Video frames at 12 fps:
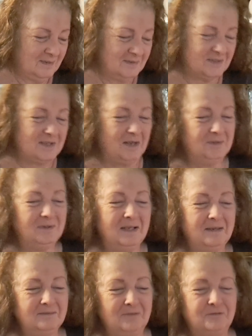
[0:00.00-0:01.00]
So
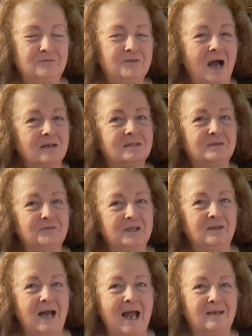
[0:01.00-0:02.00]
if you've got
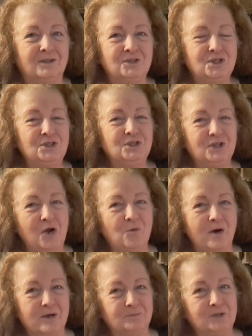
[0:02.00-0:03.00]
severe allergies, you know
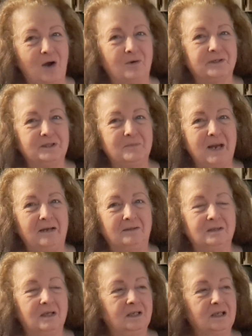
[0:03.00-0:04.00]
what I'm talking
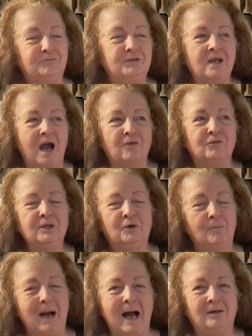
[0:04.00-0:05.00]
about. If you got real
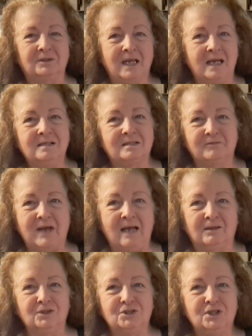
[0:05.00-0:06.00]
mild case of
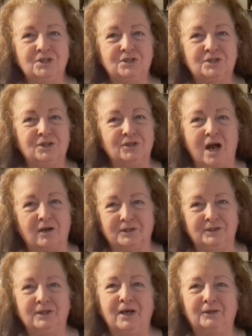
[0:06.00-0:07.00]
allergies, you're not going
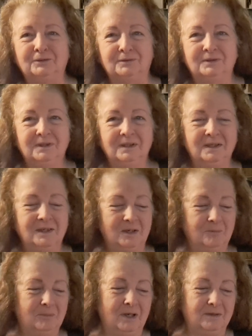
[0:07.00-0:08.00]
to know.
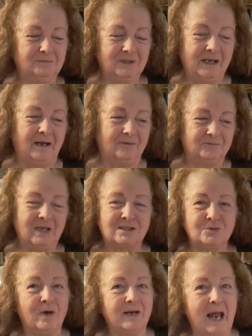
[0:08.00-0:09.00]
But yeah,
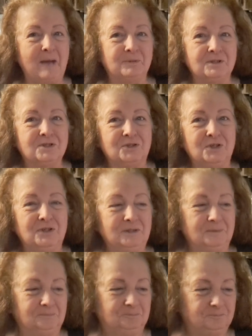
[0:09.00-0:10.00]
that's what happens to you.